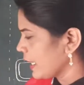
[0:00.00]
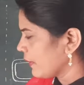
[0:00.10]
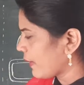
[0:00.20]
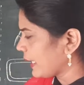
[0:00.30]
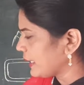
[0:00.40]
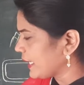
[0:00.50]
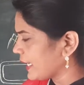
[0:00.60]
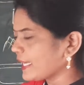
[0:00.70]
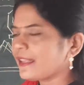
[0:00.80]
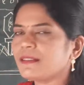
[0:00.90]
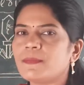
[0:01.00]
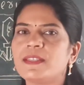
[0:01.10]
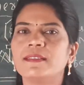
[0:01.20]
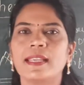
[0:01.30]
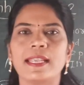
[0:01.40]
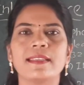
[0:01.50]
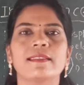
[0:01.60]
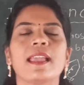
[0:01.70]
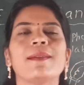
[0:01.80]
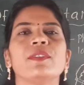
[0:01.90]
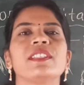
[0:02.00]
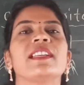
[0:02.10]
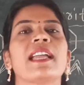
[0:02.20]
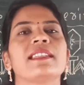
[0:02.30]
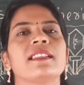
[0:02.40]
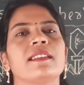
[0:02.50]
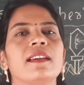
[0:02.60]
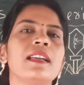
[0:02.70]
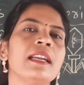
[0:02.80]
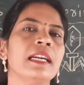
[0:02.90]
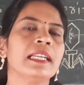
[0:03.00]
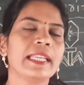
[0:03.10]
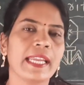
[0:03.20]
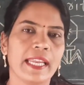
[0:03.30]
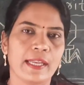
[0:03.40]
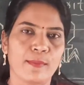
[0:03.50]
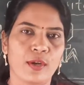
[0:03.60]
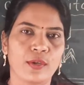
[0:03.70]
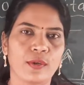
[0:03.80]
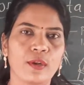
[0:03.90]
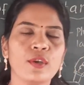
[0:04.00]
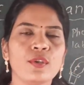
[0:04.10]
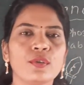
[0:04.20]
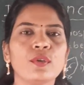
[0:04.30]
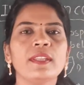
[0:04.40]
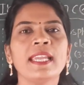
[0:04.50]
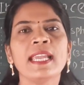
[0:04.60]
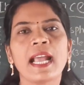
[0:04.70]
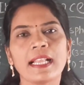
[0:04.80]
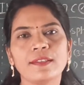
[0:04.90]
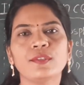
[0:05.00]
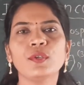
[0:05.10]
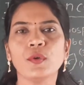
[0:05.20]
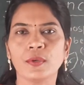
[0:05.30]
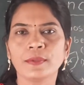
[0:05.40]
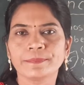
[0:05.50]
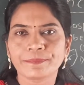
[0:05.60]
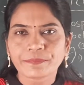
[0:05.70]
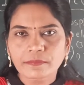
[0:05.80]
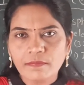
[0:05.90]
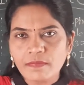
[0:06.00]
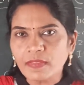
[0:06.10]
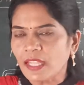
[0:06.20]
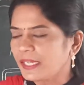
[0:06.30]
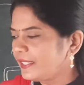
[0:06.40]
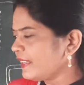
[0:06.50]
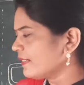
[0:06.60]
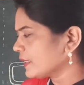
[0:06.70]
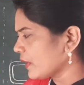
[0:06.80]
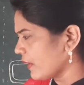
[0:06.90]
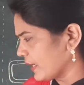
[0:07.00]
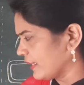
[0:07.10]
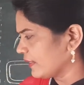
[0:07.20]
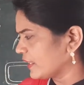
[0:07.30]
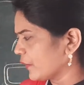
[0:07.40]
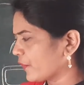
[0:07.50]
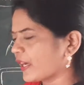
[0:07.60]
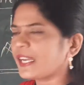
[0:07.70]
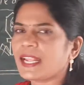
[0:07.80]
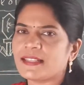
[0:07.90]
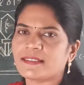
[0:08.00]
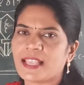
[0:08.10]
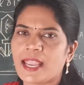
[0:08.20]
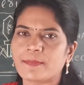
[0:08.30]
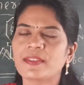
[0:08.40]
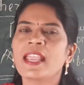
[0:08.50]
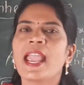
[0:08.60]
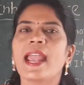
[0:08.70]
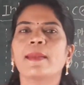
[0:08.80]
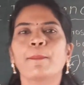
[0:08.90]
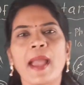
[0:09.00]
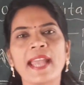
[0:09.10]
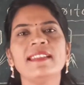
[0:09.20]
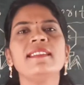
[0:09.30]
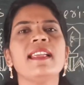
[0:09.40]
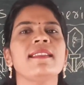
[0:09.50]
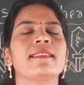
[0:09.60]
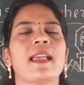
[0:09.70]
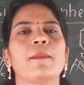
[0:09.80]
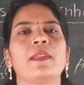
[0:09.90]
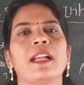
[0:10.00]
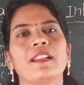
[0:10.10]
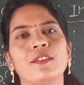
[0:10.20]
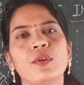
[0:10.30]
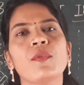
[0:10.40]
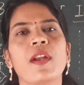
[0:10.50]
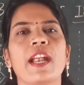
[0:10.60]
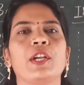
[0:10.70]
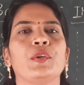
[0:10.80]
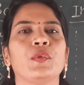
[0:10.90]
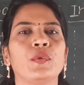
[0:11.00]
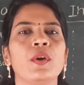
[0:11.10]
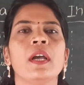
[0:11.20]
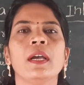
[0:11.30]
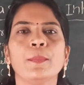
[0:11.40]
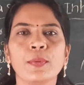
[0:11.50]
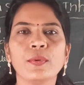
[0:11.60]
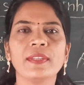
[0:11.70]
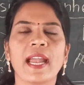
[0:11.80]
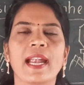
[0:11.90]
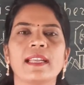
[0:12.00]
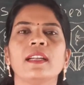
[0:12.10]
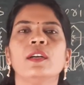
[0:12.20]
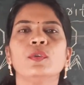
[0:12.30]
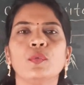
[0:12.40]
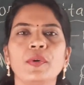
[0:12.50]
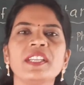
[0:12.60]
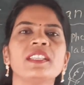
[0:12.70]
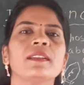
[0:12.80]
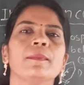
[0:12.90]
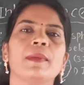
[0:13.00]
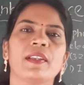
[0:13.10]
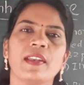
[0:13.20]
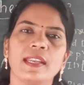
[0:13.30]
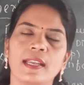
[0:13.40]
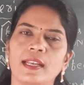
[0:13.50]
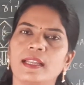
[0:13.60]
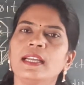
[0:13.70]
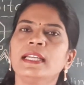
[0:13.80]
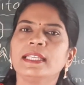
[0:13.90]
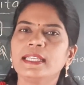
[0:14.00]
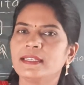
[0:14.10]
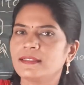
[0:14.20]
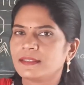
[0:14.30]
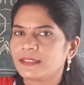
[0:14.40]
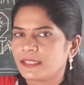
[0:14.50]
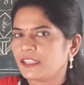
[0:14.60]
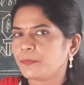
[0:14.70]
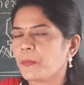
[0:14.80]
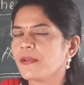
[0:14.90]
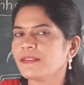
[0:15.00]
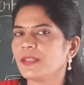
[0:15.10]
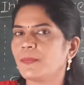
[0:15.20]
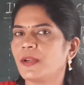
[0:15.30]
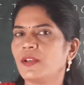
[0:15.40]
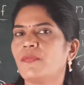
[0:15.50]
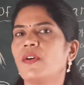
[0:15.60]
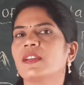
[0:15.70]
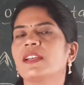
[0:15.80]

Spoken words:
while DNase means the enzyme which digests the DNA molecule. So they also discovered these different enzymes, and by these enzymes they also tried to prove that which material is responsible for